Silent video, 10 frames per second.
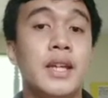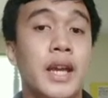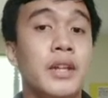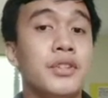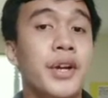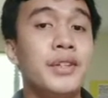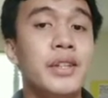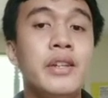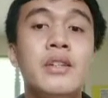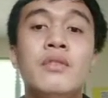and that
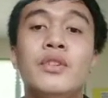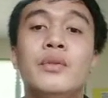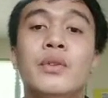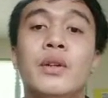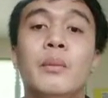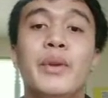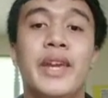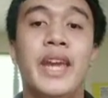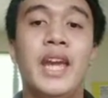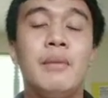individual
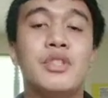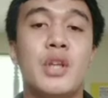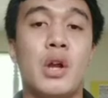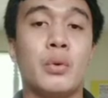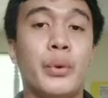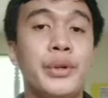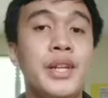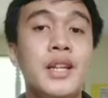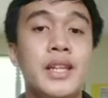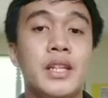behaves
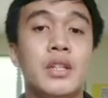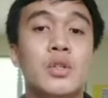accordingly